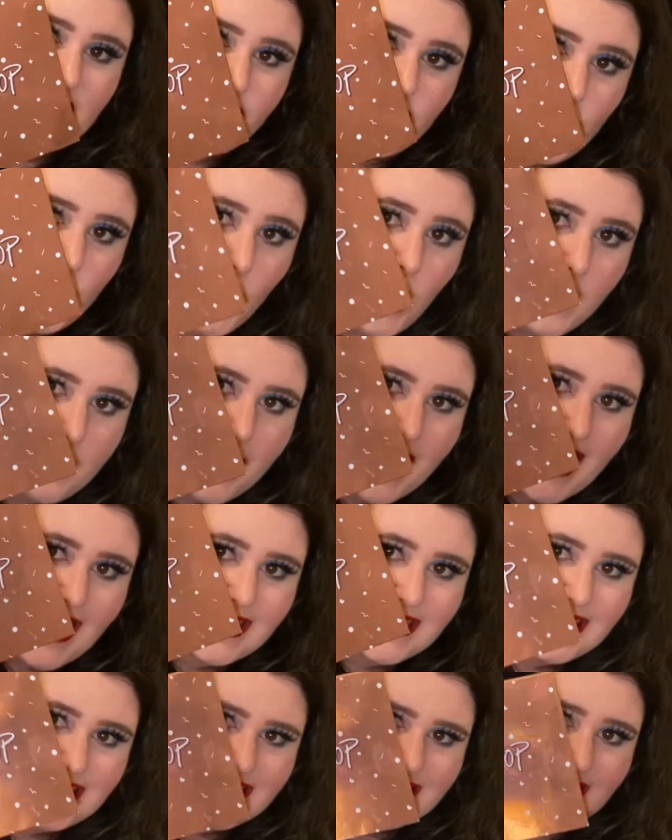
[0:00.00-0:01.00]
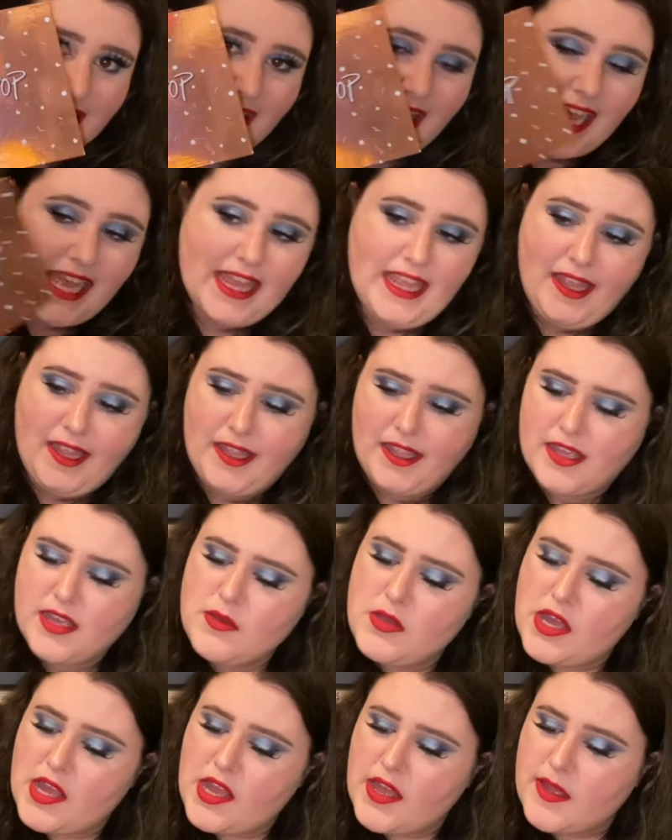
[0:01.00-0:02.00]
You palette. I
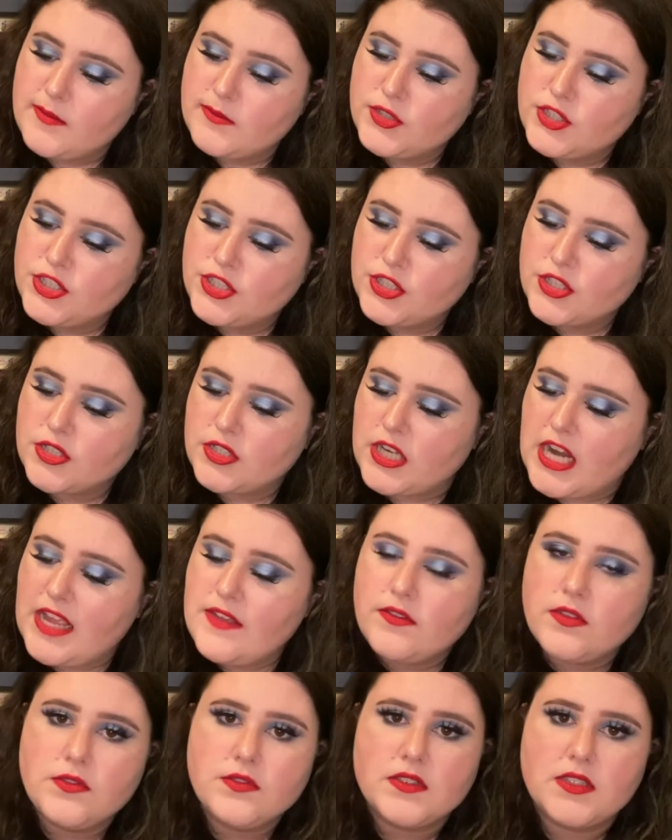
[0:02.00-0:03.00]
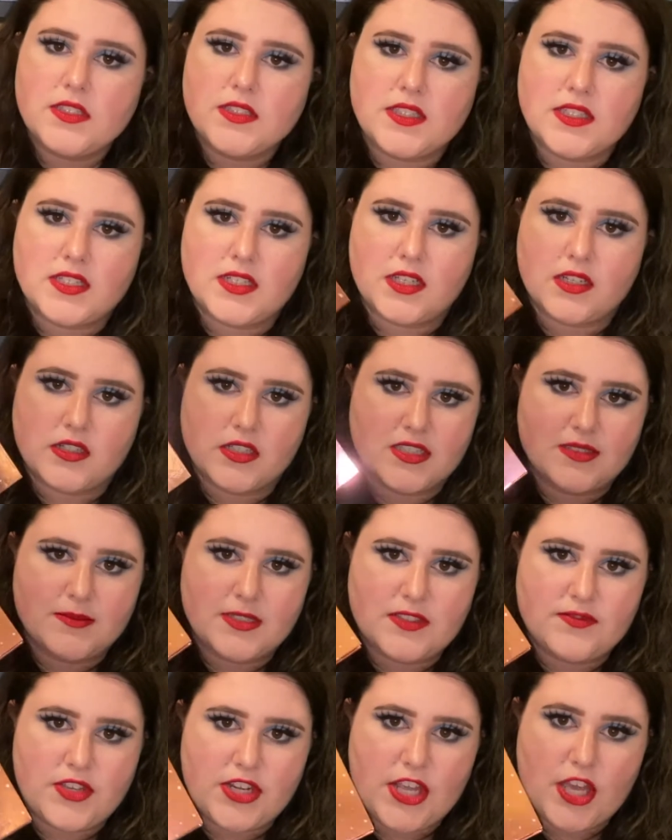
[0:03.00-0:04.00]
am sure I've used this in a
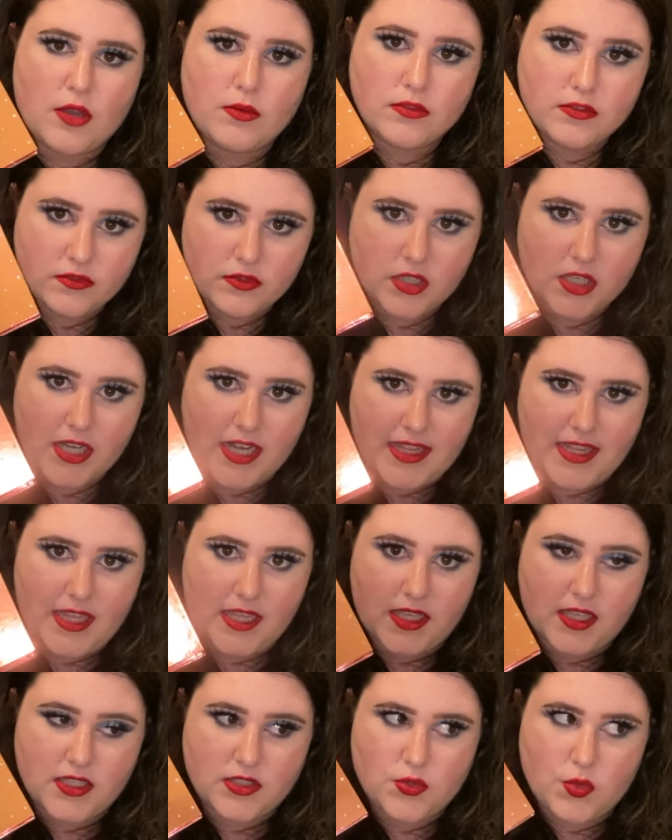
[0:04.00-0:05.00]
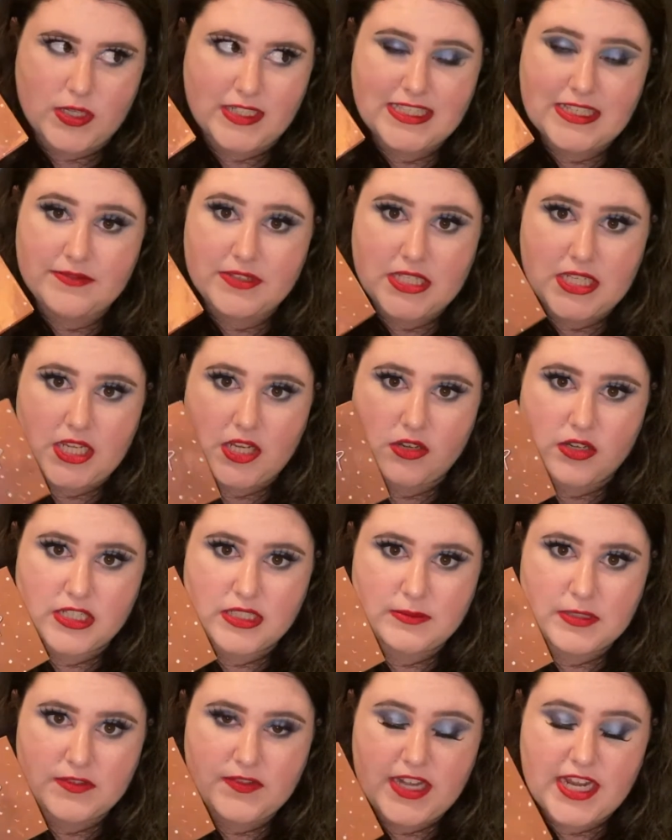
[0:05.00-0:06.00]
Christmas video before, I think 2017
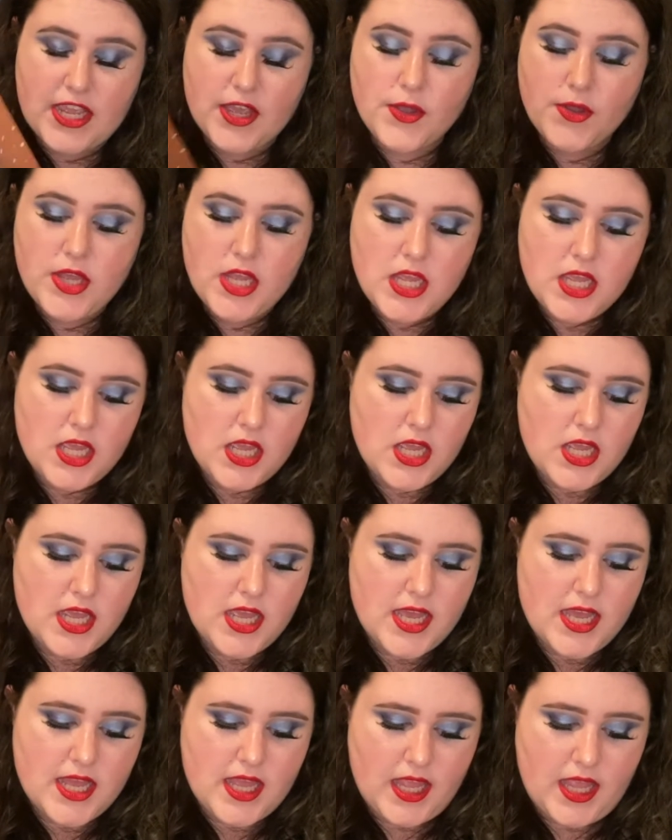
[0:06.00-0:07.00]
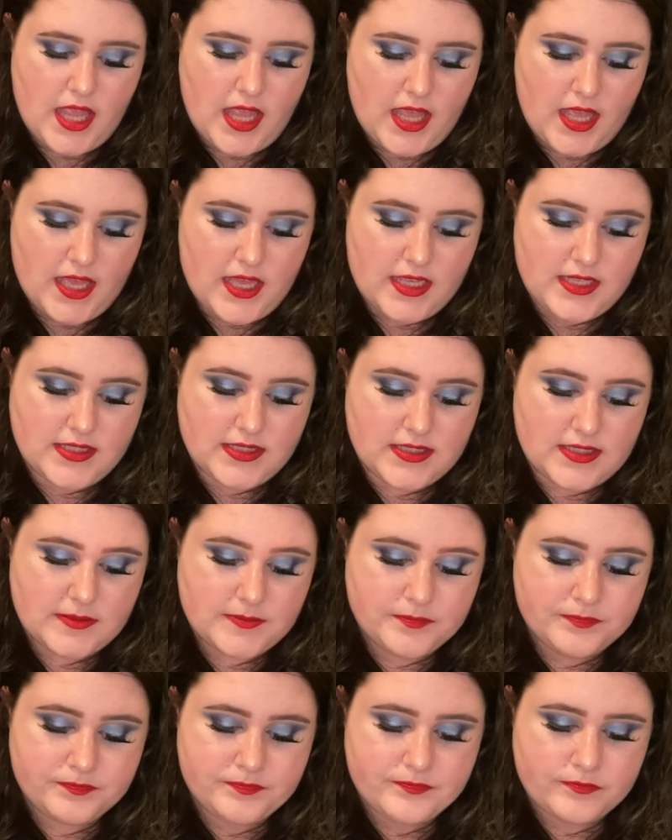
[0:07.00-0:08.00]
Christmas video, and
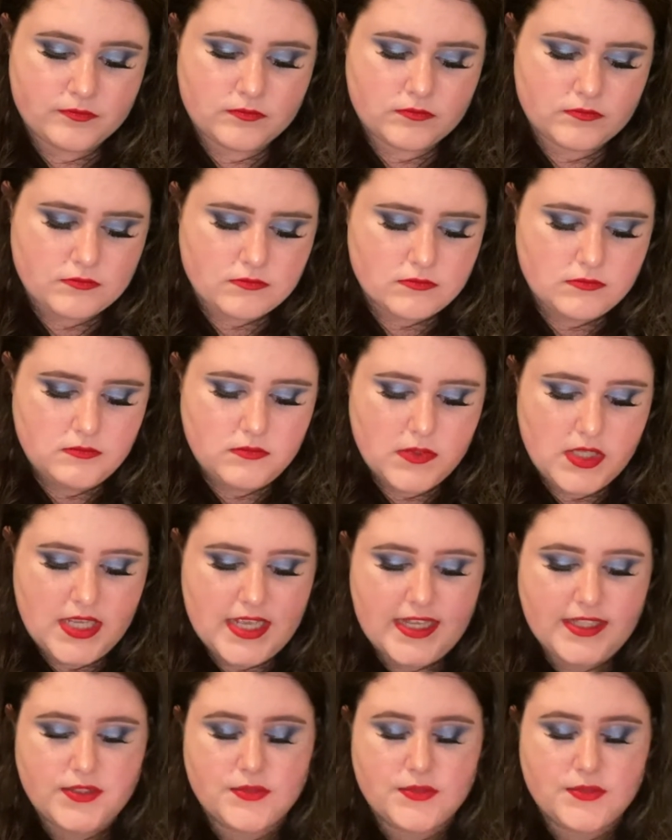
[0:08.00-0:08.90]
it's